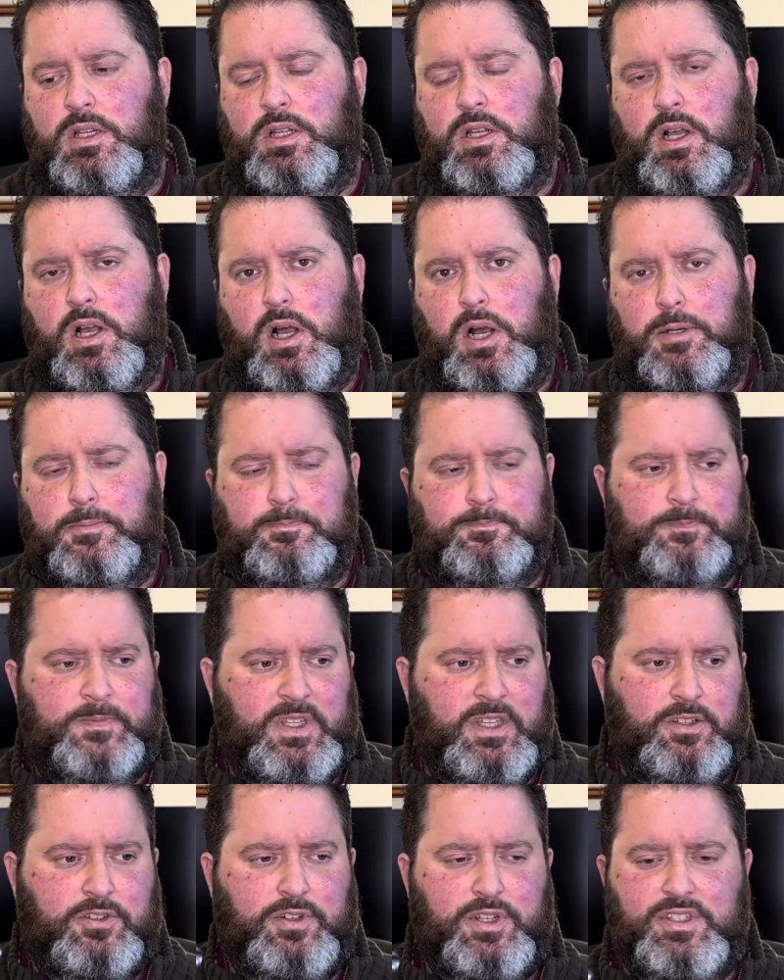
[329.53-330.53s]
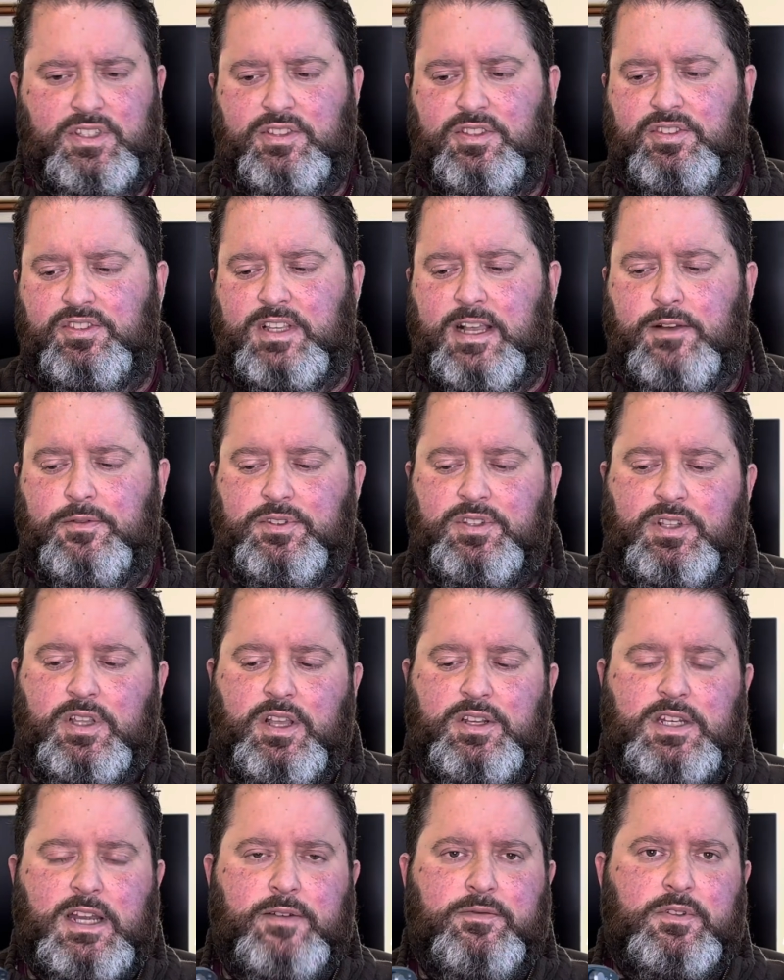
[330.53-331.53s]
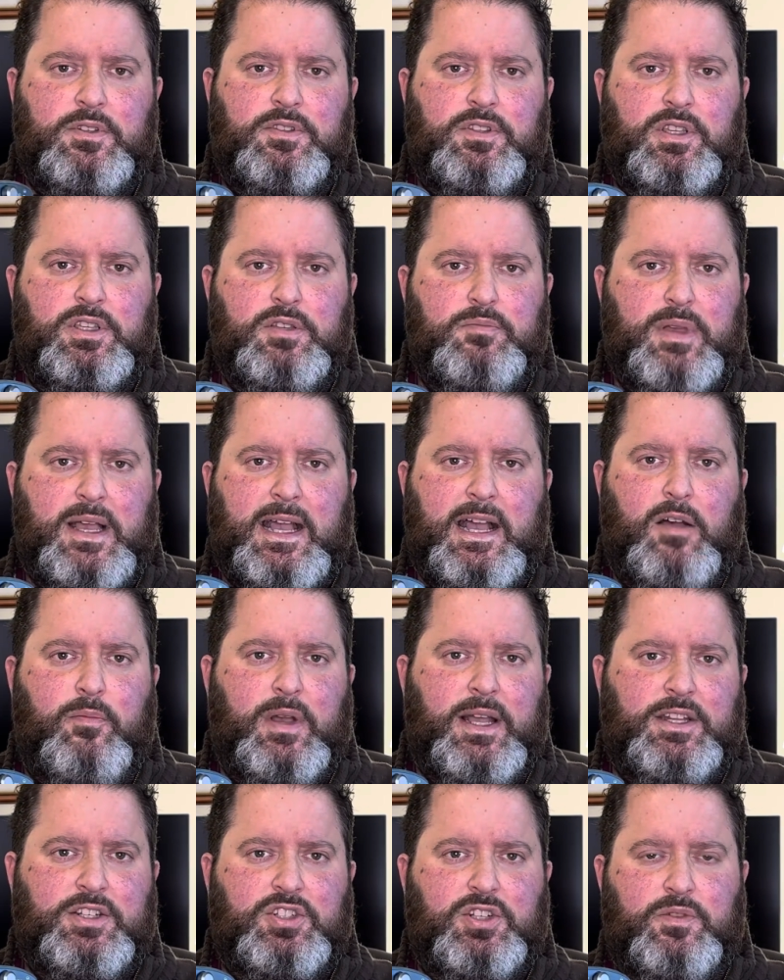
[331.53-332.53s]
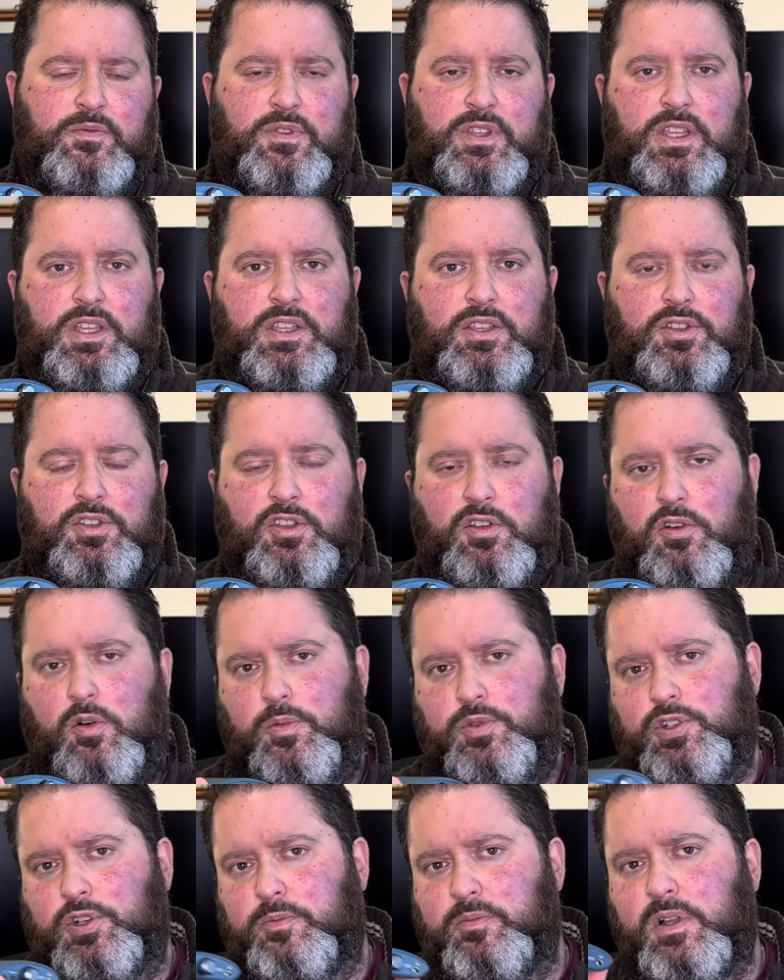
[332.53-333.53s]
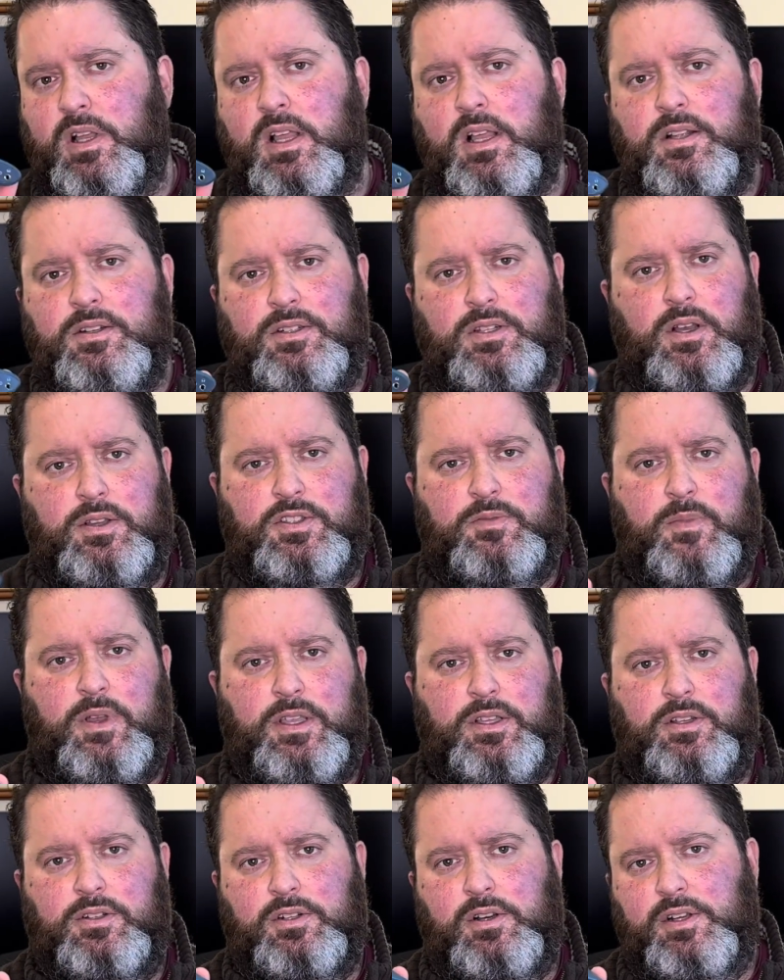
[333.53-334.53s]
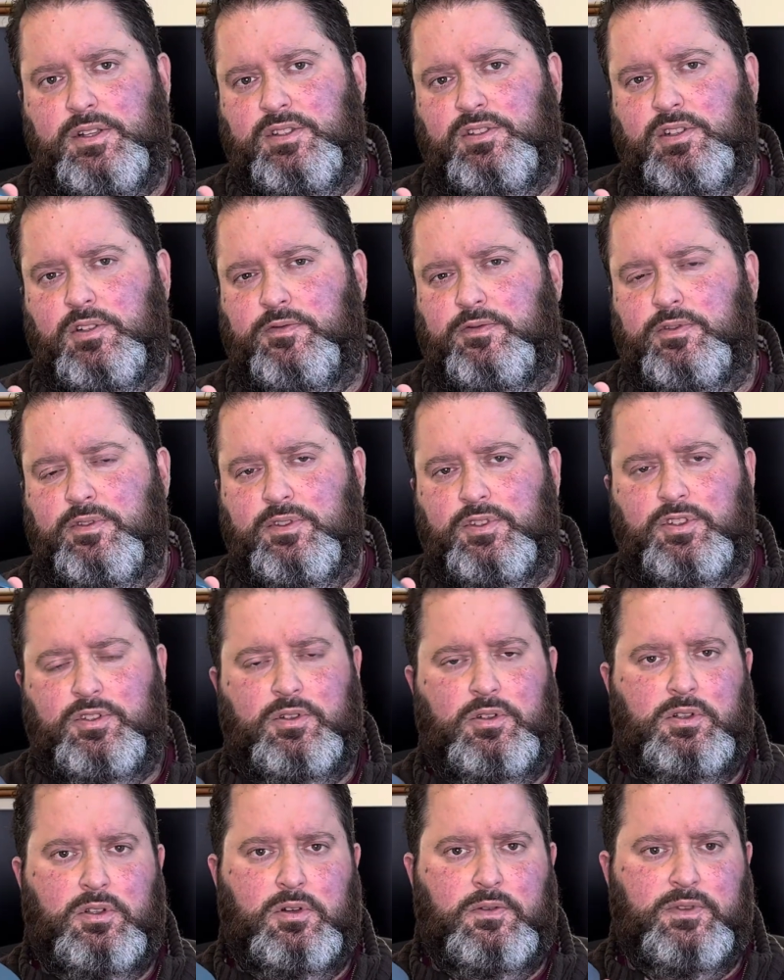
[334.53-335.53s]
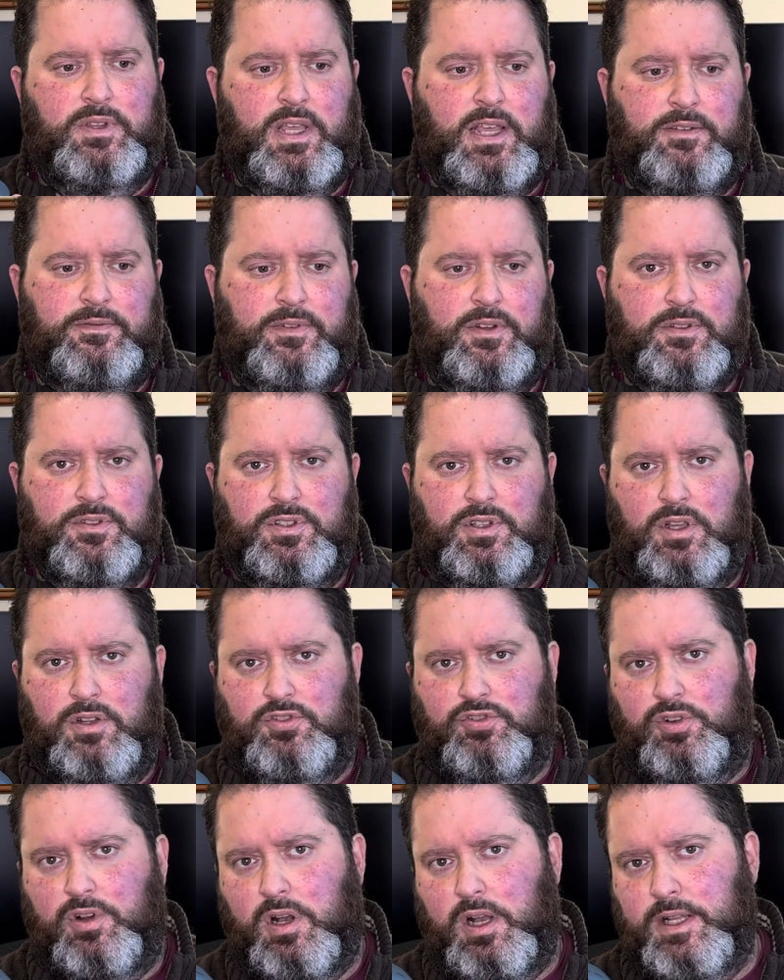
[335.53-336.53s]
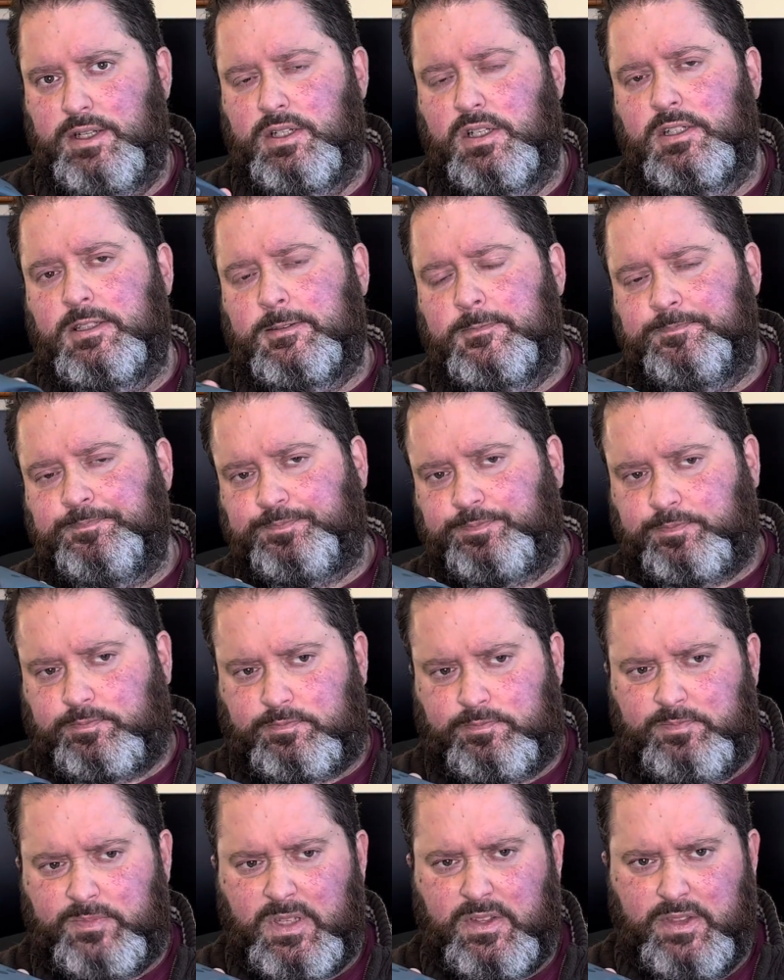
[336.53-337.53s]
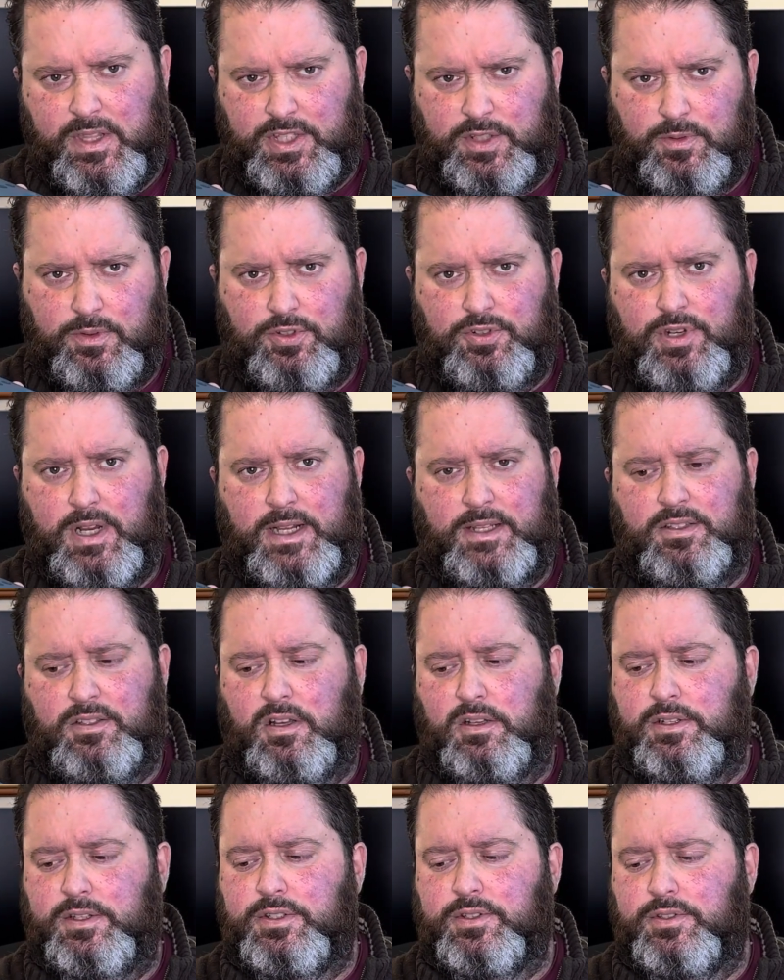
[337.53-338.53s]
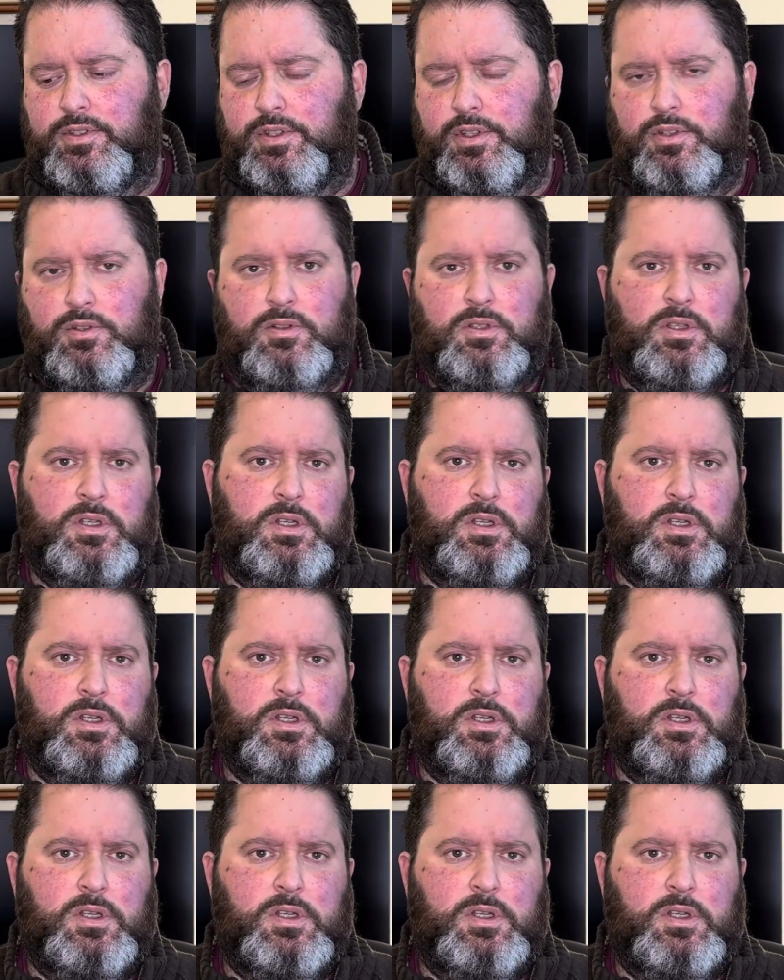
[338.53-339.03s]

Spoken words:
Increases the sound stage. Having the power match and the EQ option does make a nice difference to a lot of the headphones that I tried. These are the tracks that I listen to,